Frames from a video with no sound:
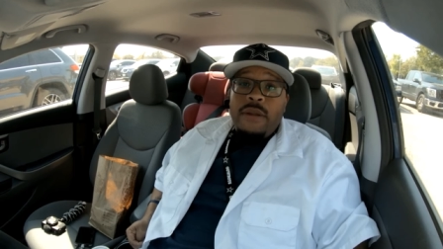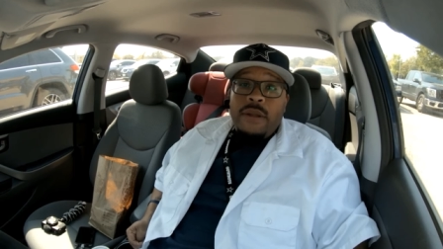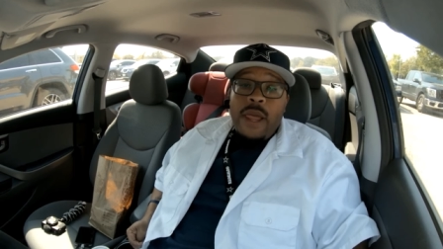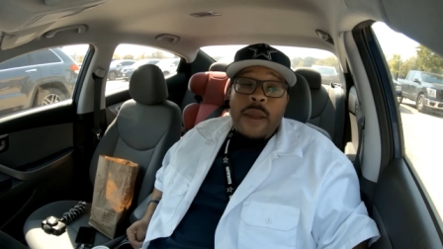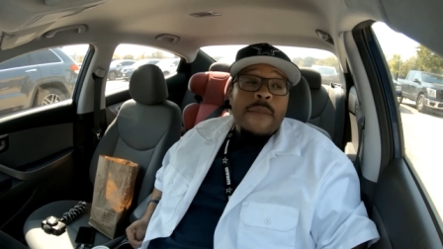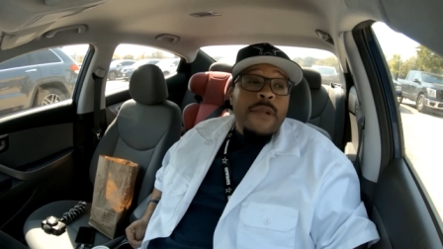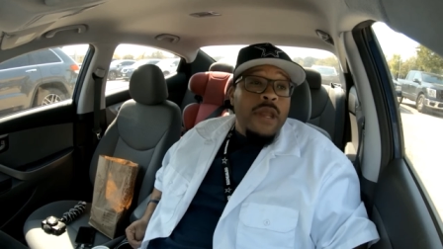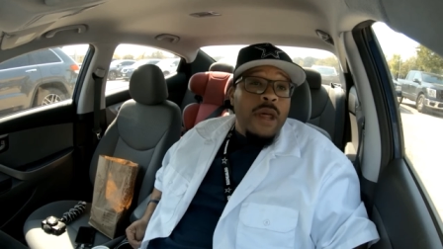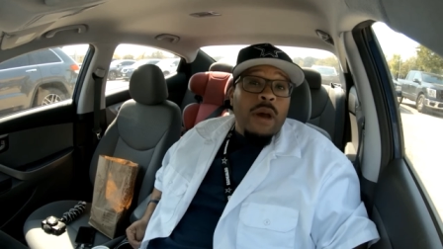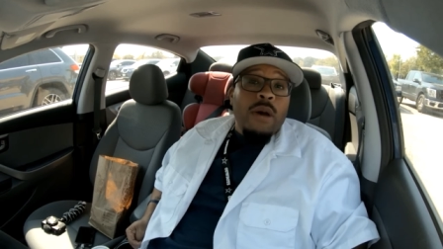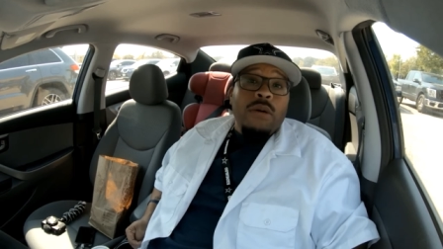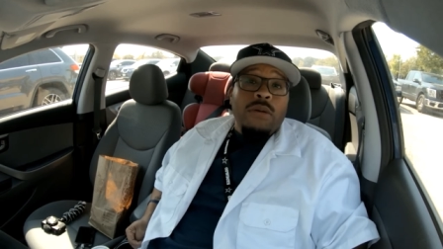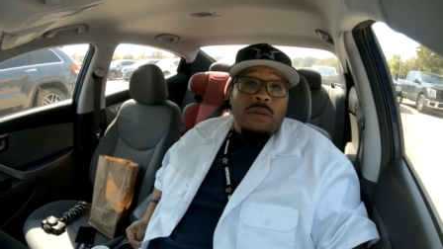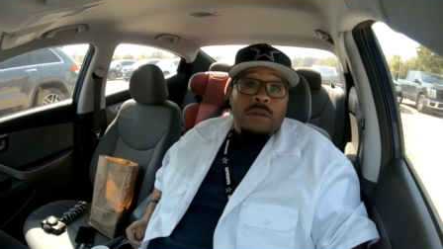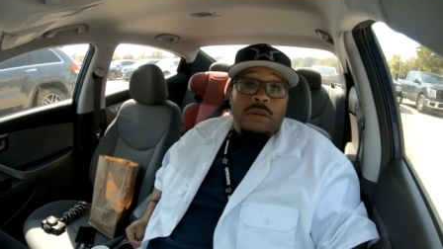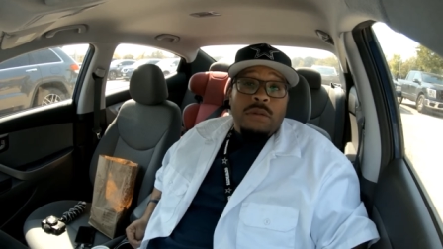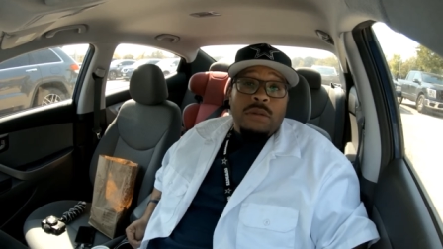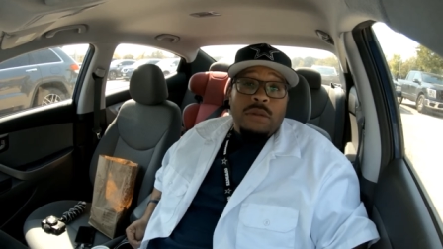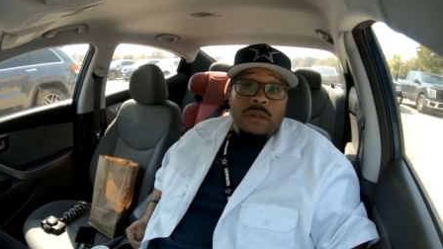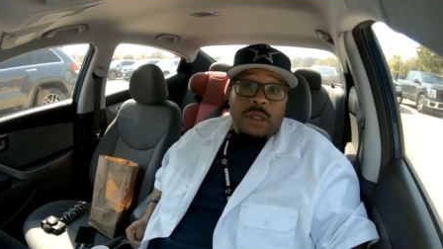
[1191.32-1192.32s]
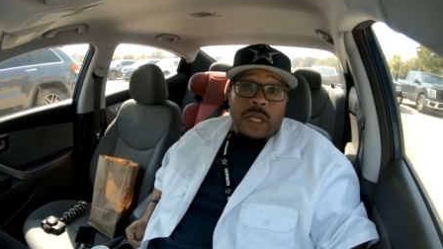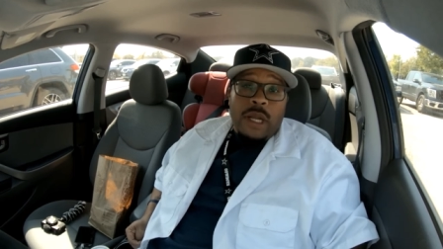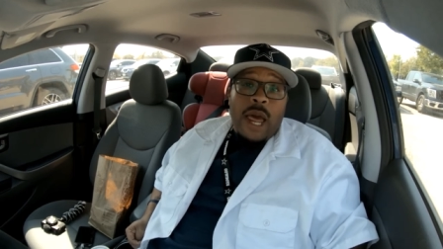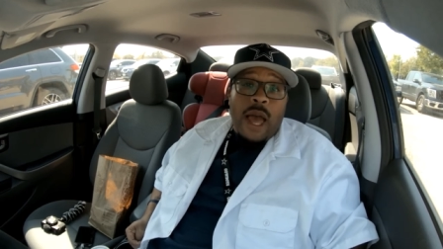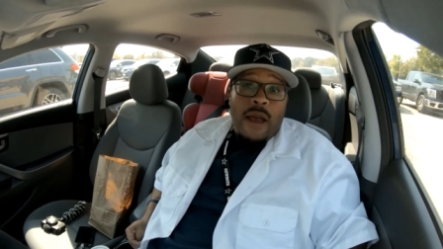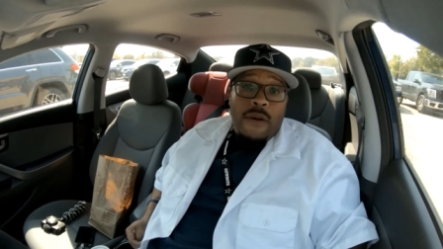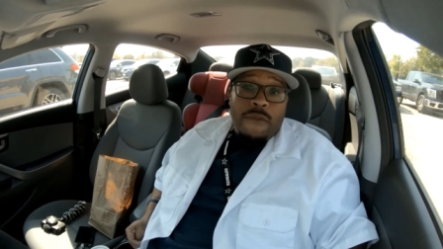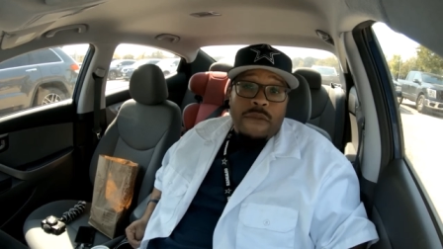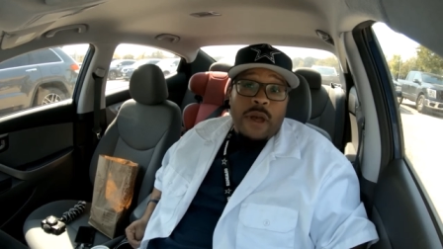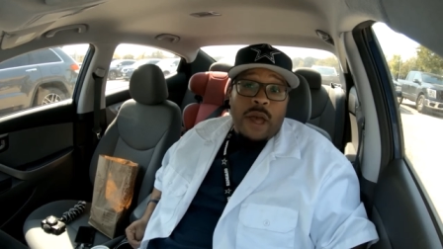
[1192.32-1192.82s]
let me know, and
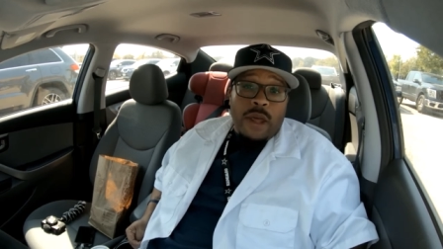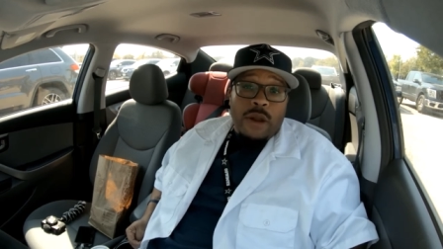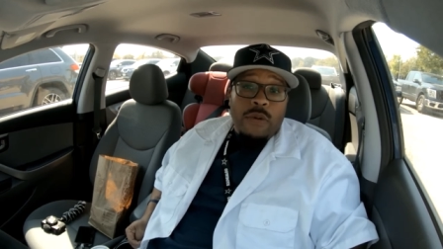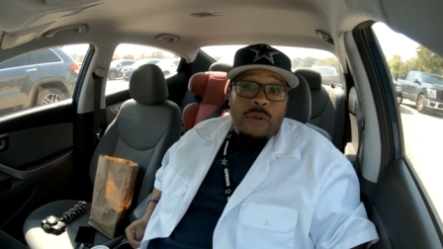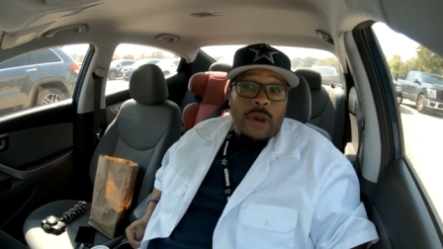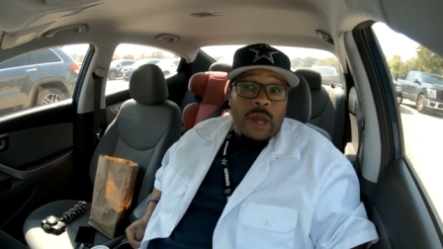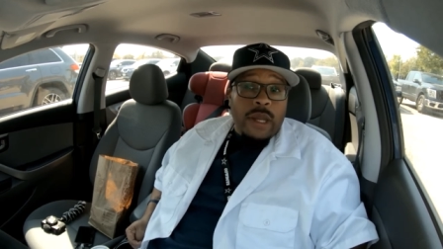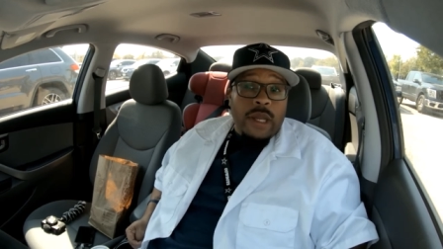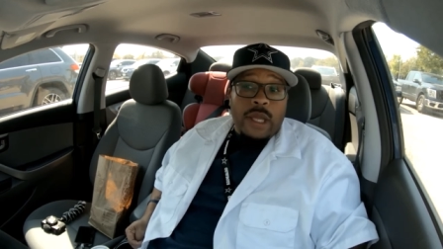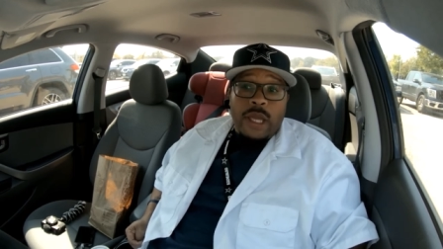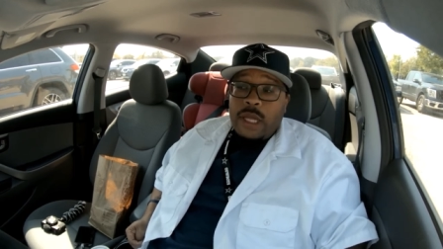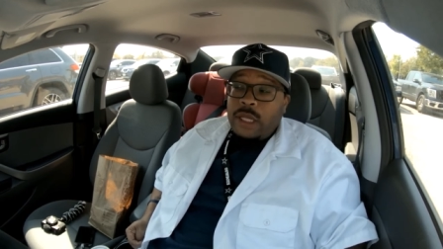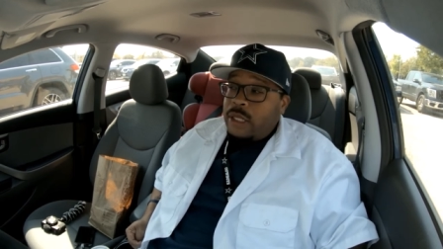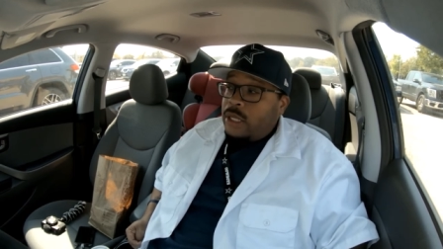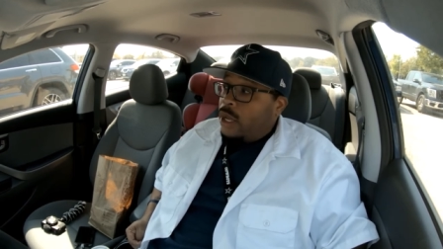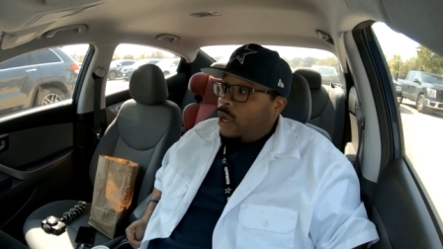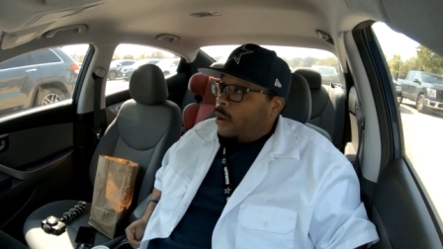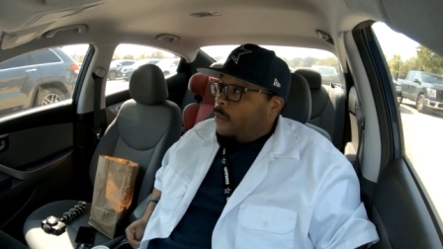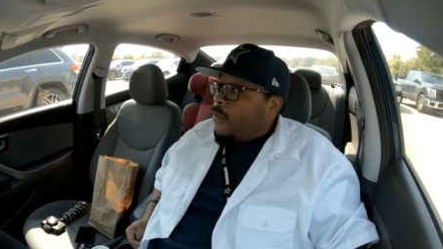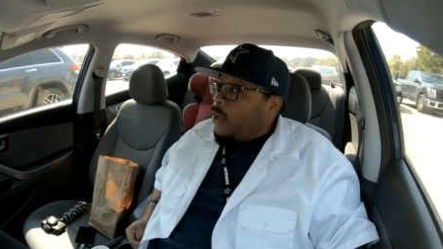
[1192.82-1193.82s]
I'll find a way to get there.